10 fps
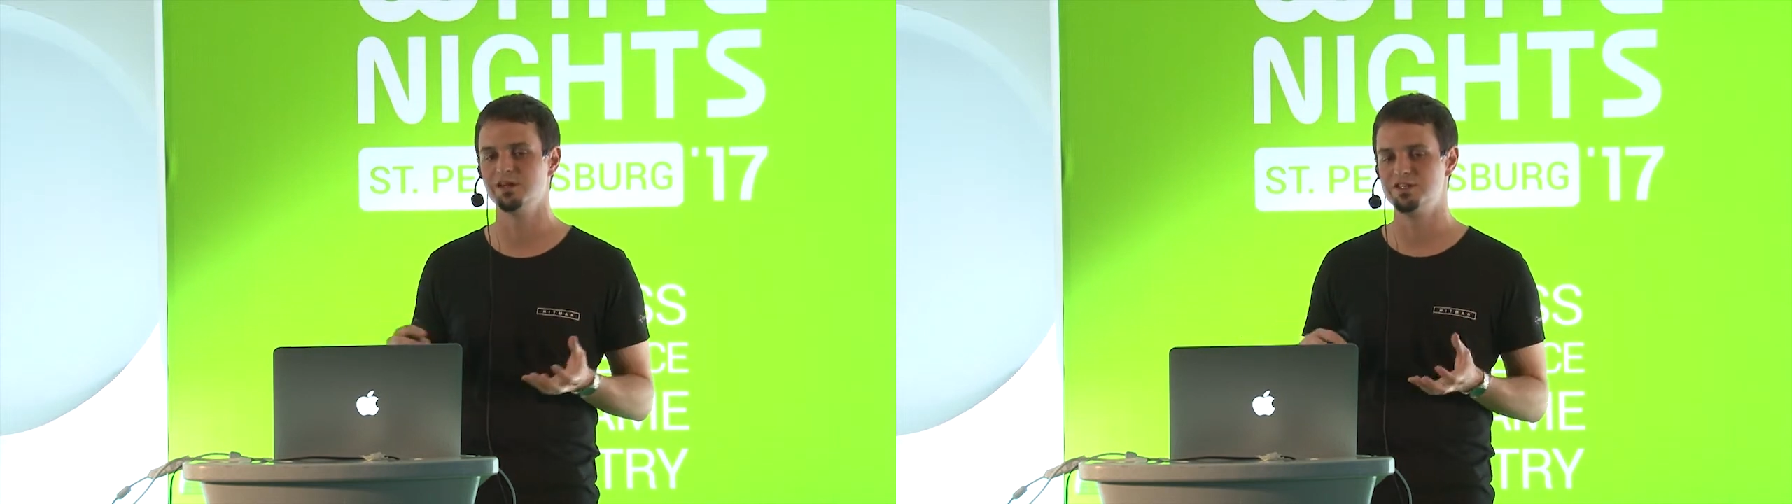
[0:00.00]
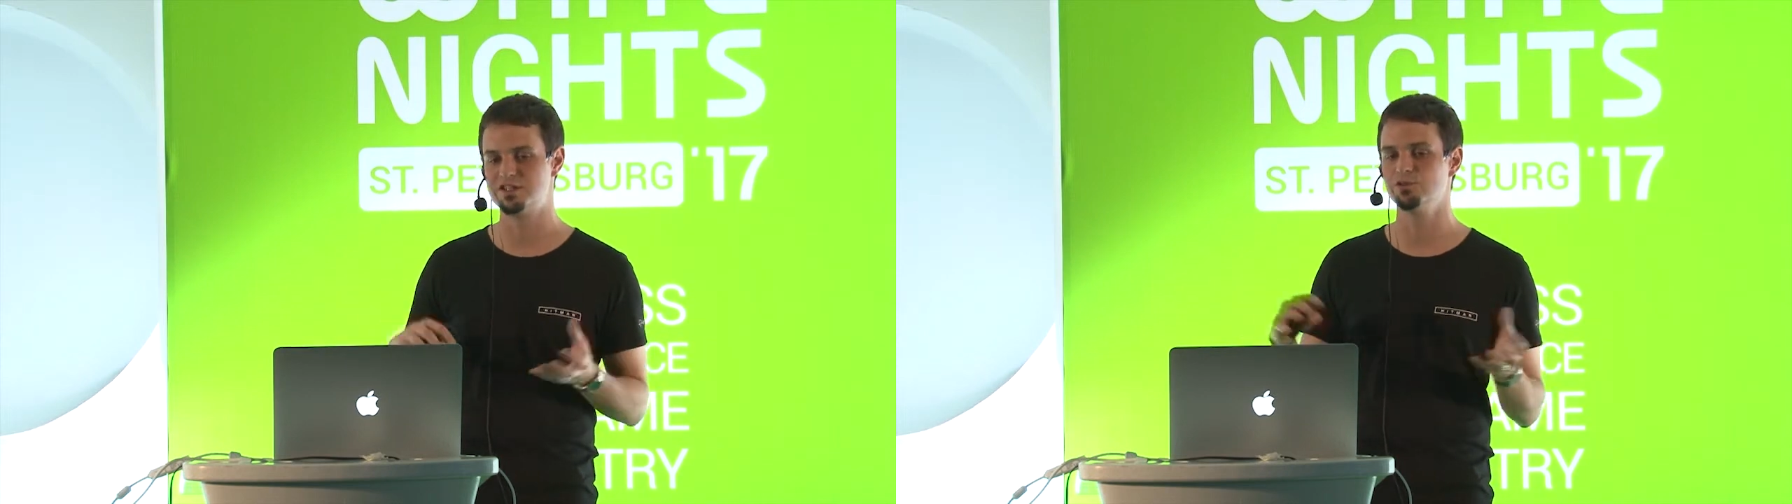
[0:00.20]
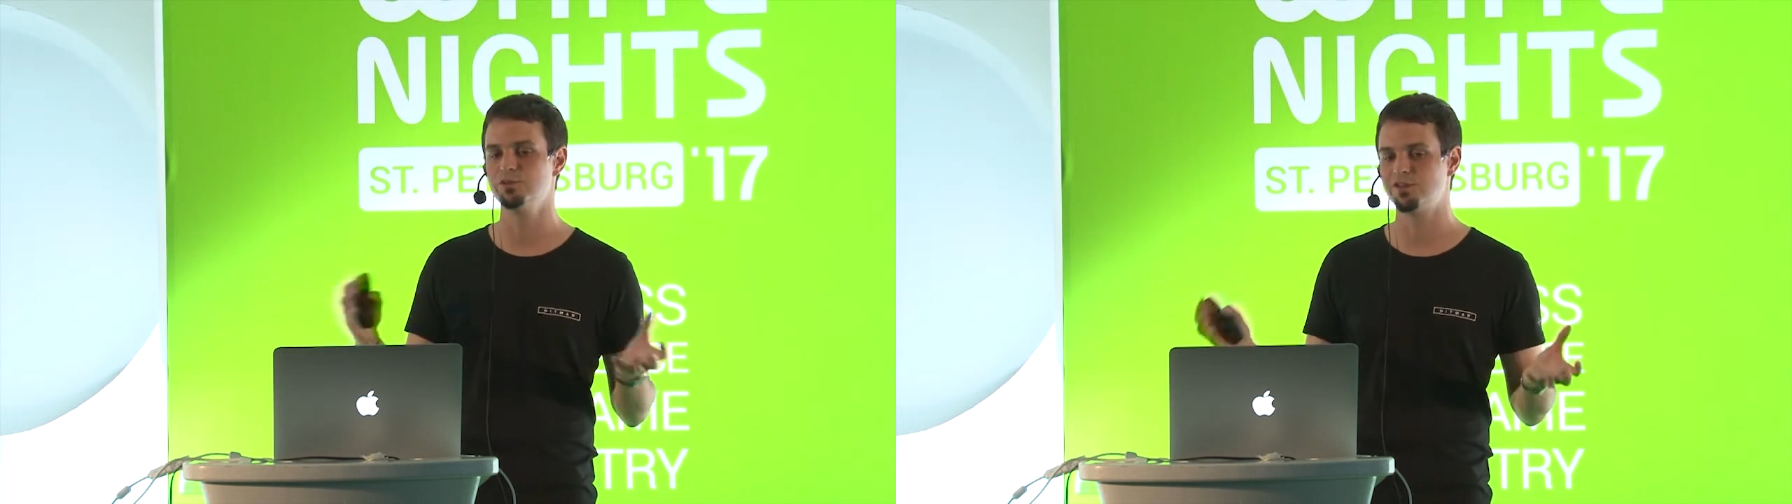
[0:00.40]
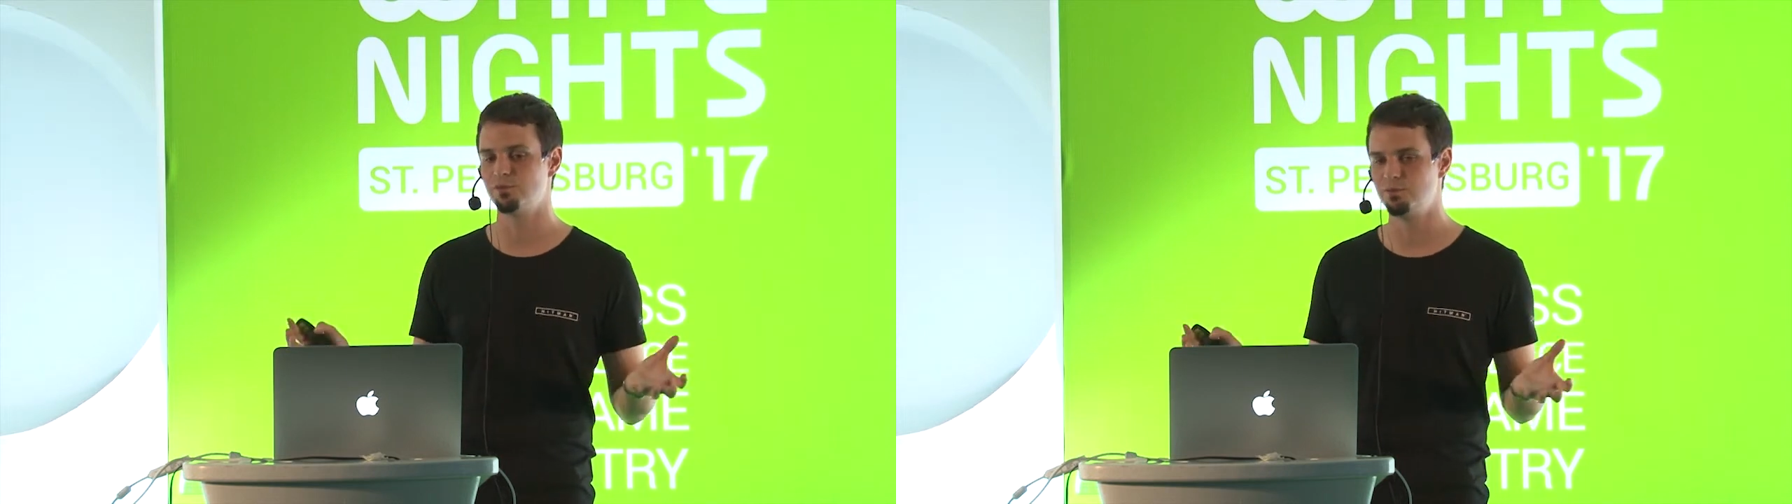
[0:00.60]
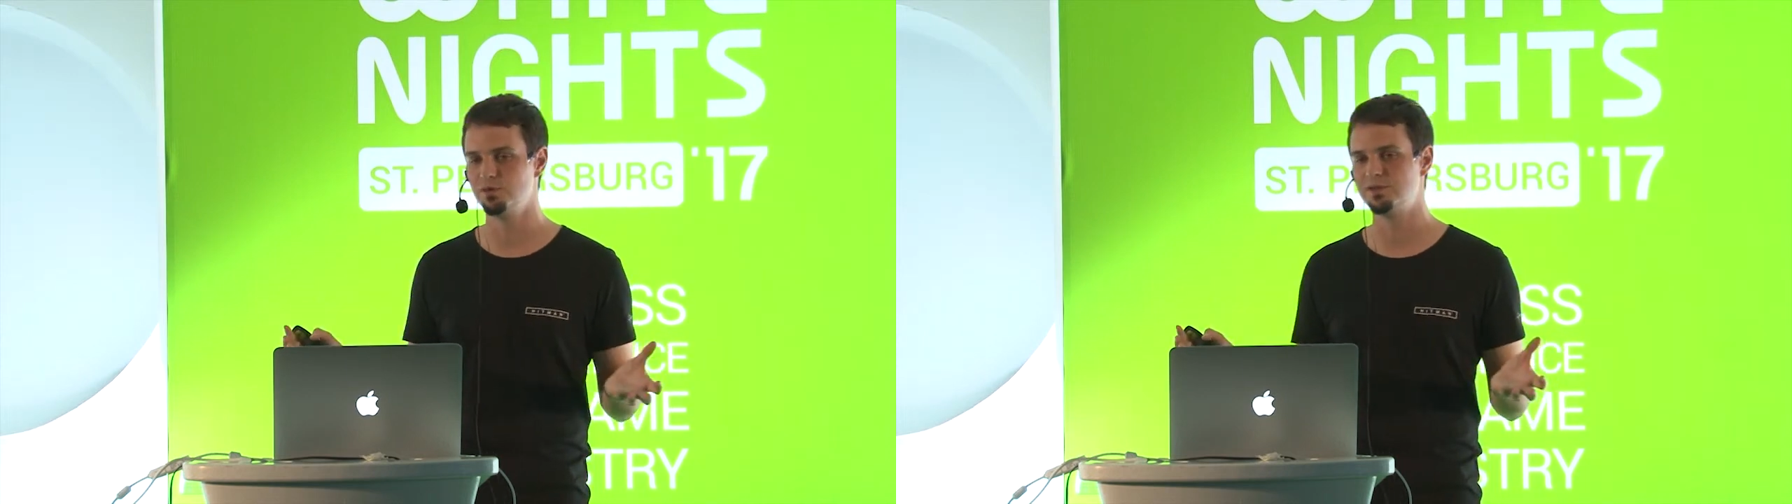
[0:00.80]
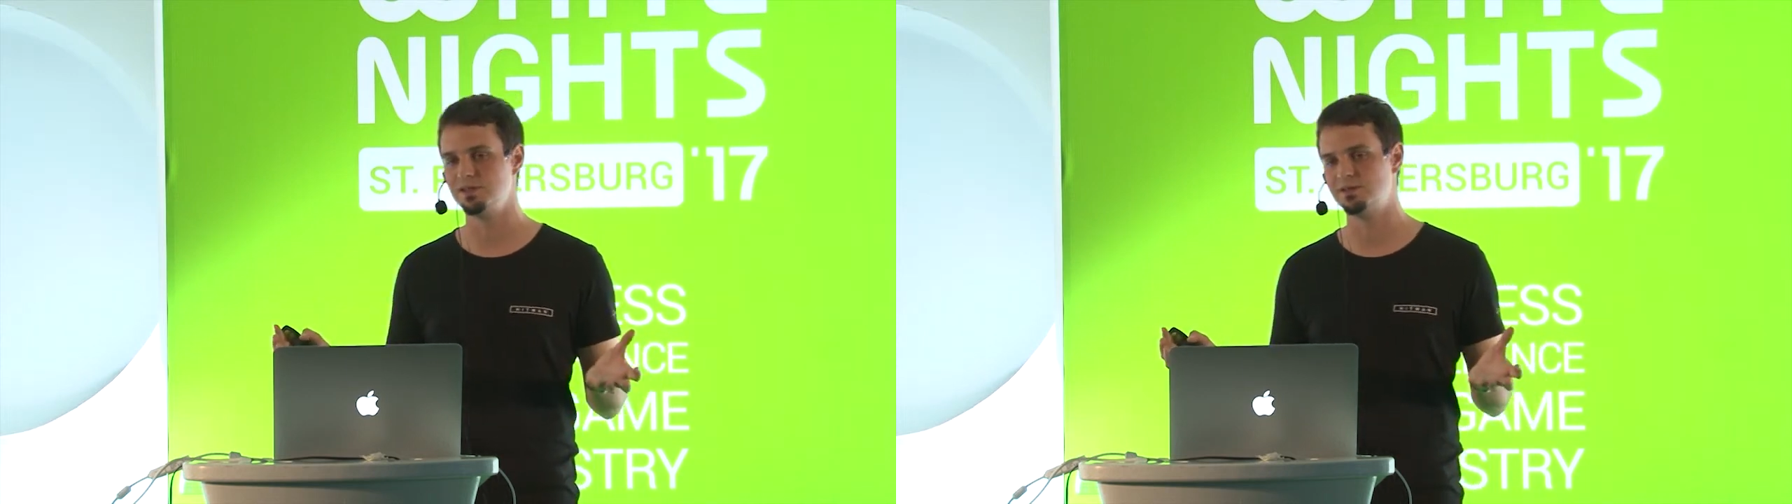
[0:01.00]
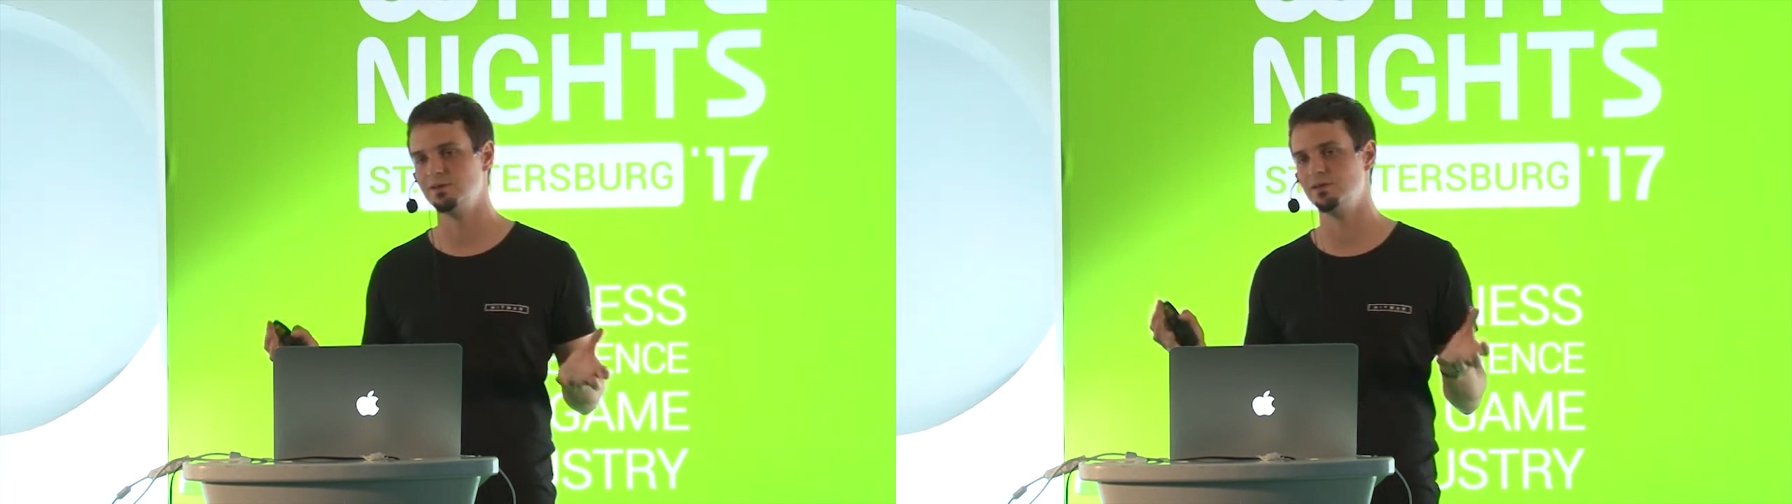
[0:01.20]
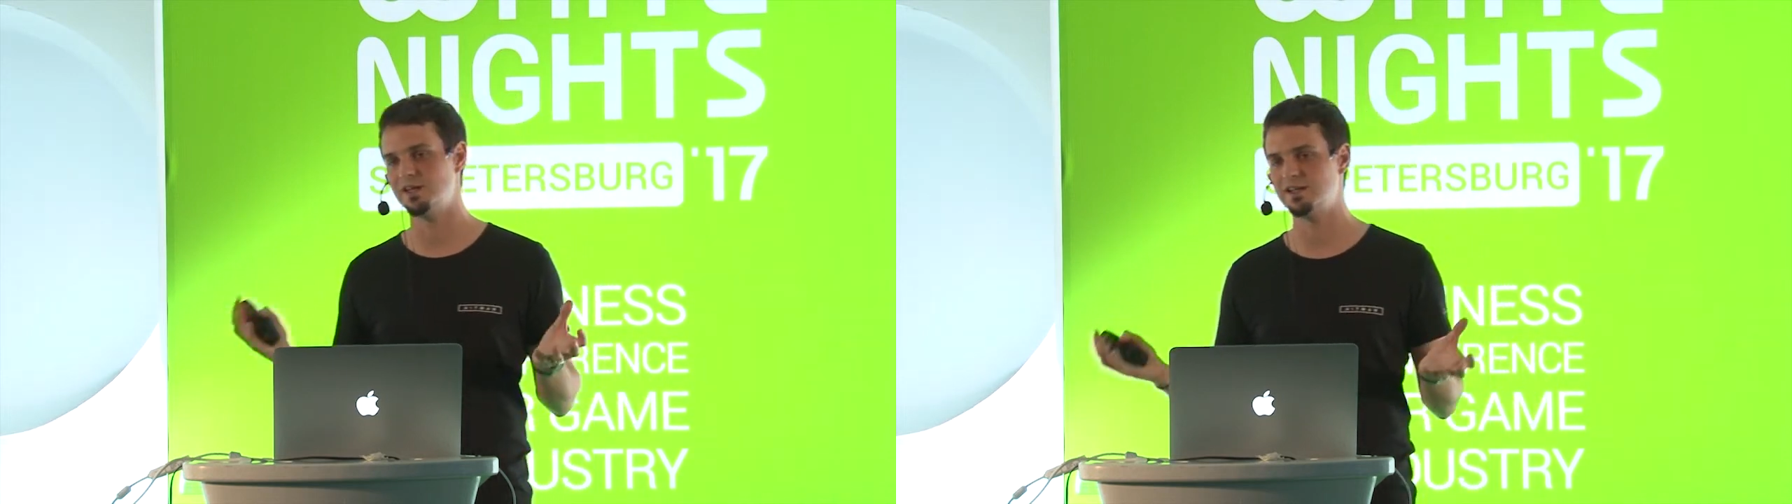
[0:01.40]

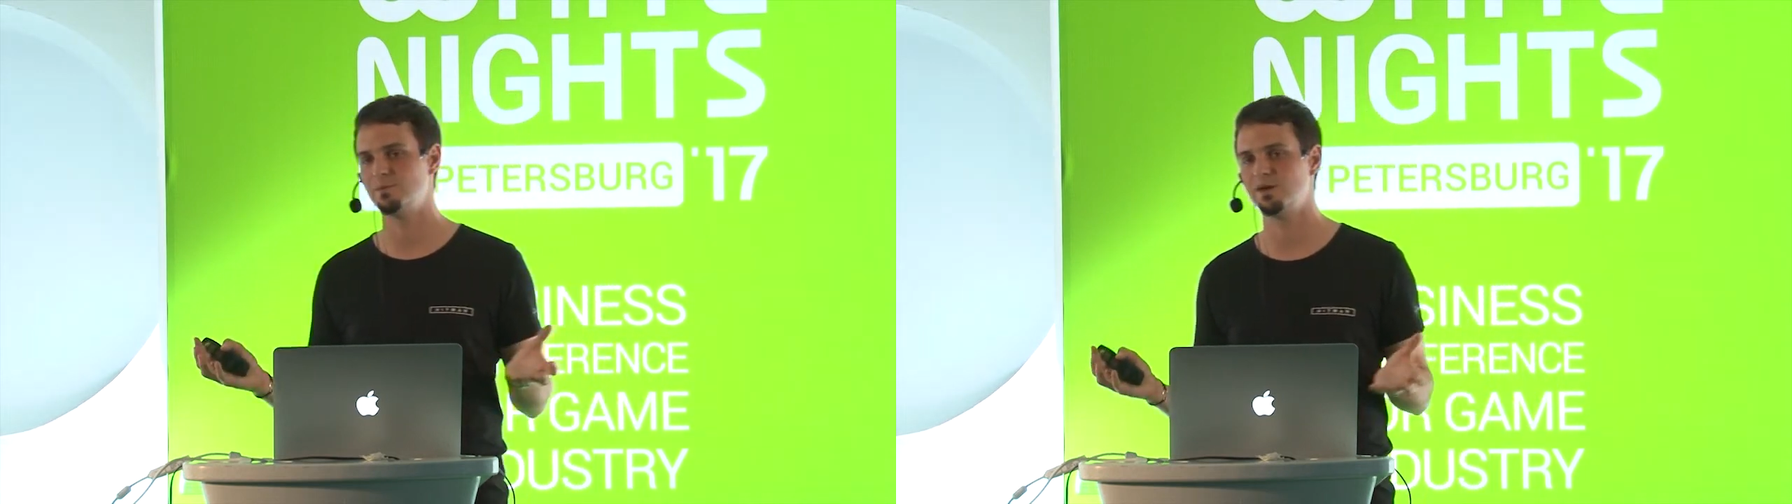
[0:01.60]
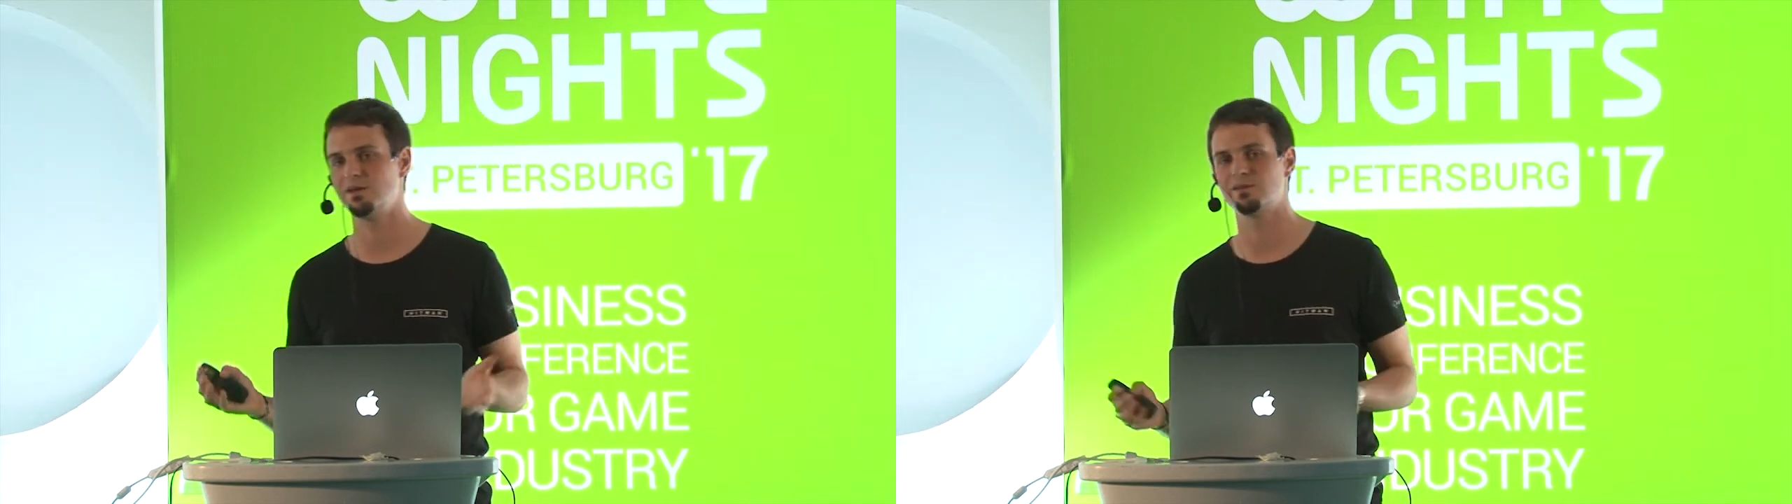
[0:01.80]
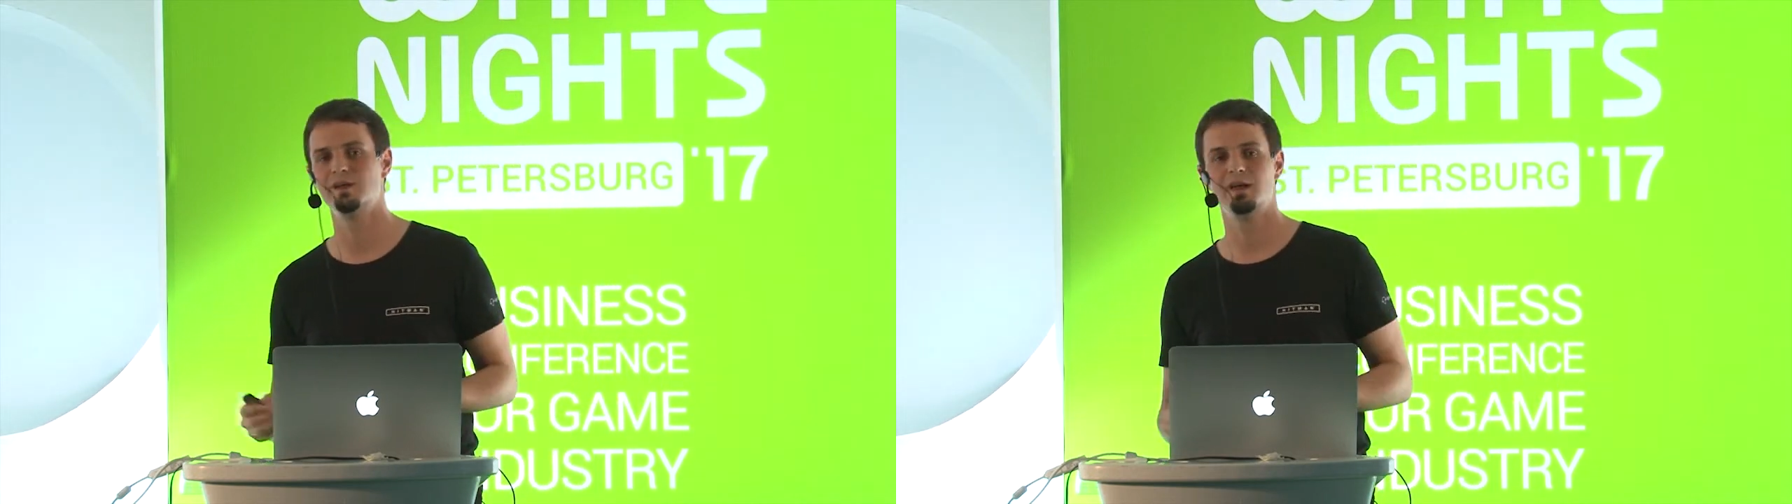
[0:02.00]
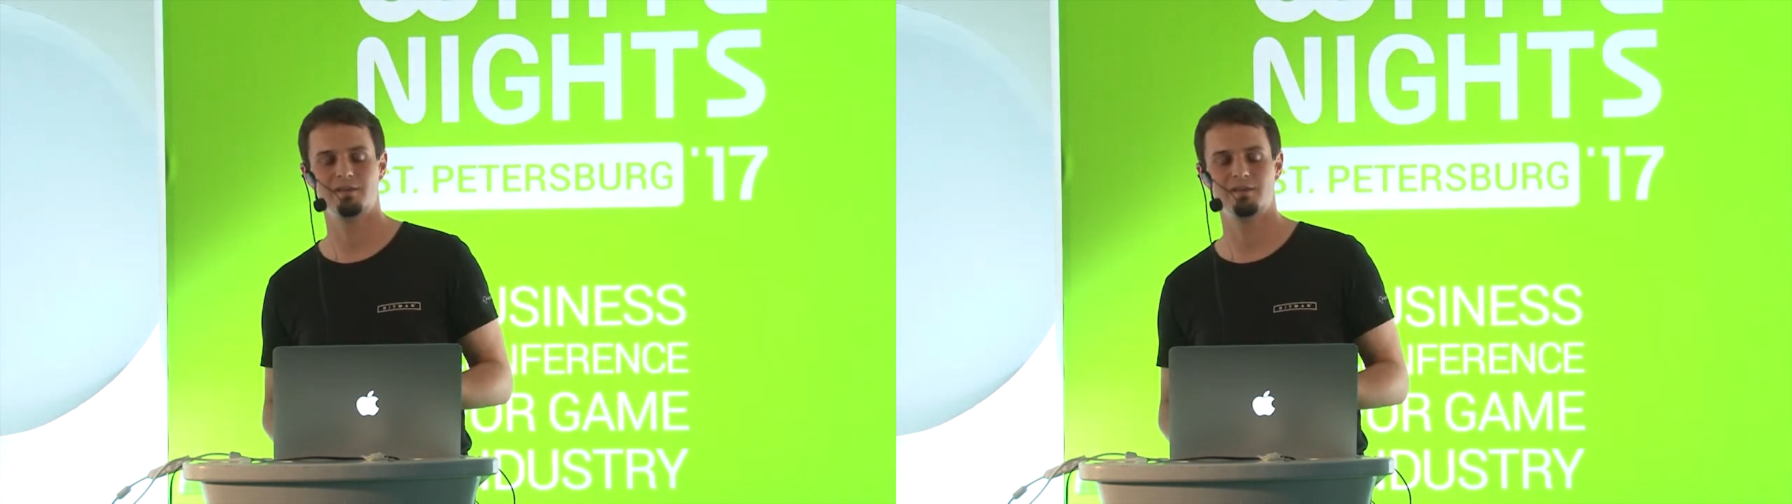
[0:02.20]
geo-distributed database